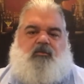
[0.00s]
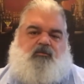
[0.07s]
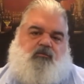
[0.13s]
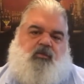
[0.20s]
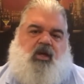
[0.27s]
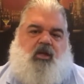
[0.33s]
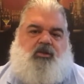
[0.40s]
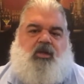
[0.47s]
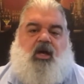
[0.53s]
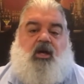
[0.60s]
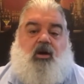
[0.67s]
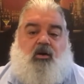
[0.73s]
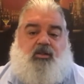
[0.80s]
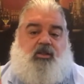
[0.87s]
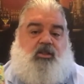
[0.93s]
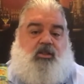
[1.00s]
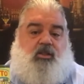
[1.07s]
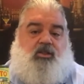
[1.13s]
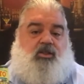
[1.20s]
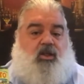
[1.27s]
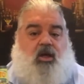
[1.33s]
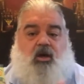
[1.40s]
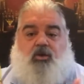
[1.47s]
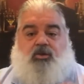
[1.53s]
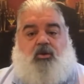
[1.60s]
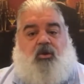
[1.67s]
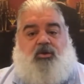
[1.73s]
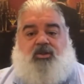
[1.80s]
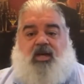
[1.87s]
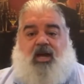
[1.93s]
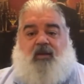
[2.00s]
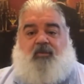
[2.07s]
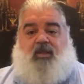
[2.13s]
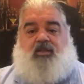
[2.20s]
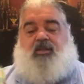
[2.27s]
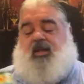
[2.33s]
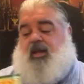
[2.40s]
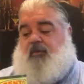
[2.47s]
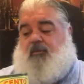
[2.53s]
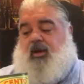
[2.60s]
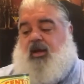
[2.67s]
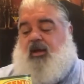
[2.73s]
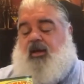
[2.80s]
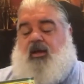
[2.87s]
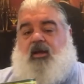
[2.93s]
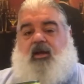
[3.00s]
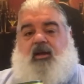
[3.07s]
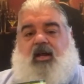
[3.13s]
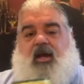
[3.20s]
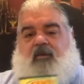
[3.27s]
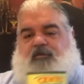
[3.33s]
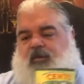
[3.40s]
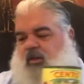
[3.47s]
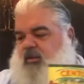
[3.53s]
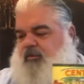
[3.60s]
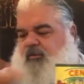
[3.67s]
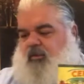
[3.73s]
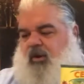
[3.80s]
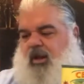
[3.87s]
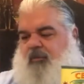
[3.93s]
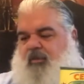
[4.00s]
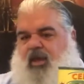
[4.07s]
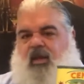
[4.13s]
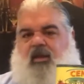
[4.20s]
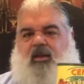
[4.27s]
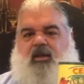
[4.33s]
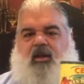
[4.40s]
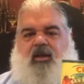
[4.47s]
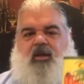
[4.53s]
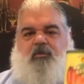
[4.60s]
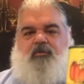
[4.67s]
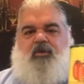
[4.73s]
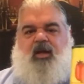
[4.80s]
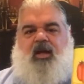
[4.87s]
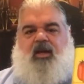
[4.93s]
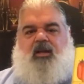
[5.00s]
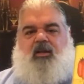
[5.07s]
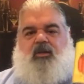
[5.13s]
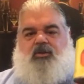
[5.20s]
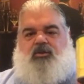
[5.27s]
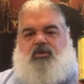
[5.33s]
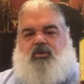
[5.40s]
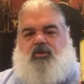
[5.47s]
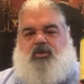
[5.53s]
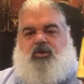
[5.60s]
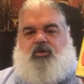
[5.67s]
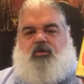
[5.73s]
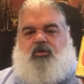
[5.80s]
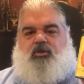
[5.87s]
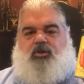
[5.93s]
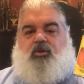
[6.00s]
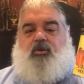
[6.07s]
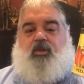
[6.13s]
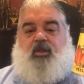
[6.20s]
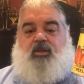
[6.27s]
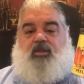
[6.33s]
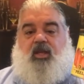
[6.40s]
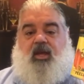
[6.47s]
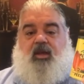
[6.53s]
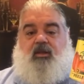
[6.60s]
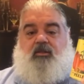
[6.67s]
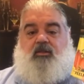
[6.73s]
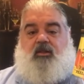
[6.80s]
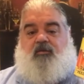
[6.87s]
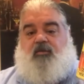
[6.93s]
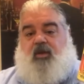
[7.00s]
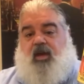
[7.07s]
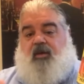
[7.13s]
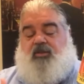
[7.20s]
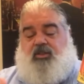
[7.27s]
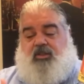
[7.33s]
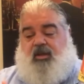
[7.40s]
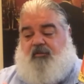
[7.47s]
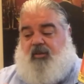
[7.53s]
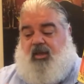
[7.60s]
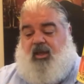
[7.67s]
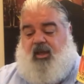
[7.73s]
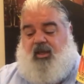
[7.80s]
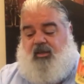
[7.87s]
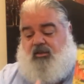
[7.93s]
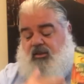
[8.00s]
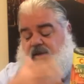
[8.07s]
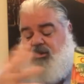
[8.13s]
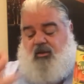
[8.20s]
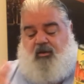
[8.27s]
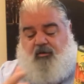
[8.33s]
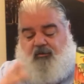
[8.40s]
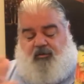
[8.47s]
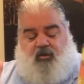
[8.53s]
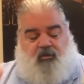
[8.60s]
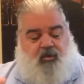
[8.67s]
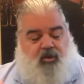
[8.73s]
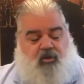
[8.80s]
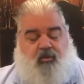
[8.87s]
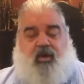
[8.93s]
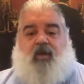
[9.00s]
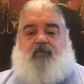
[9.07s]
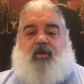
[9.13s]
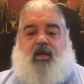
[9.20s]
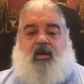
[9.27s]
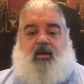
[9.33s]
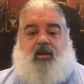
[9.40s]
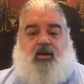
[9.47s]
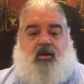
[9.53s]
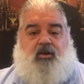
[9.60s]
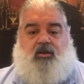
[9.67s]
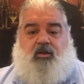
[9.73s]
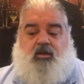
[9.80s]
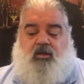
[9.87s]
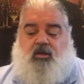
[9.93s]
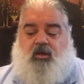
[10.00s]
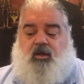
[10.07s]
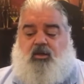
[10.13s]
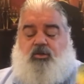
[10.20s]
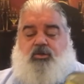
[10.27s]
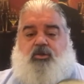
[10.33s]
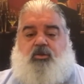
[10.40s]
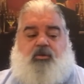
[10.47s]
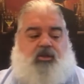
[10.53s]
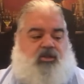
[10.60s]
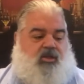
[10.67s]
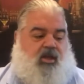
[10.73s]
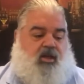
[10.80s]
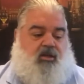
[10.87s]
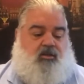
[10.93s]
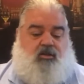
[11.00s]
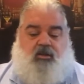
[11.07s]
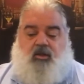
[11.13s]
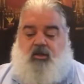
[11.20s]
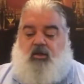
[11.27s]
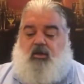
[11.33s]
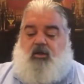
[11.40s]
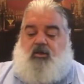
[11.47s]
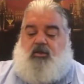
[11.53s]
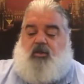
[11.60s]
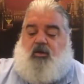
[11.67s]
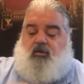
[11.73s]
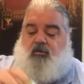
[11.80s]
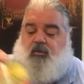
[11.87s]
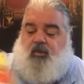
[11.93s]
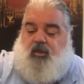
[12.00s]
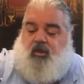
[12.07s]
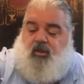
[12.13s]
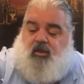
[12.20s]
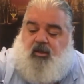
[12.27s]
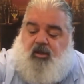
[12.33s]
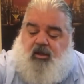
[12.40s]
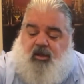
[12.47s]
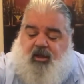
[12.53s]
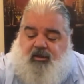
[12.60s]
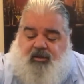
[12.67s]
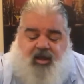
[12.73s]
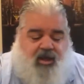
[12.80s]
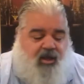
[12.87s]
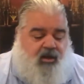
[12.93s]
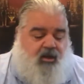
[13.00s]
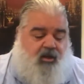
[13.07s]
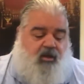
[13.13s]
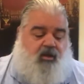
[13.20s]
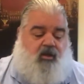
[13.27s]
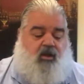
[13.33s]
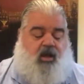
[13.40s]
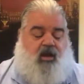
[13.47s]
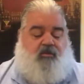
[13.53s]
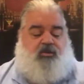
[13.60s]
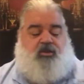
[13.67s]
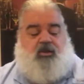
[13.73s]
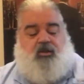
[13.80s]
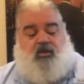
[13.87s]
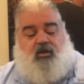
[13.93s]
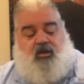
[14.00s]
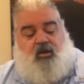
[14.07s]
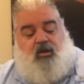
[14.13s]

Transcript: I'll, I'll go, this, this is the go-to. Always got them on standby. Now, for, for what I'm making here, you're probably going to use two two of these cans. If you have, just have the cans, the way, the way I'm making it here, you're going to use two of these cans. So you got that. Obviously, your,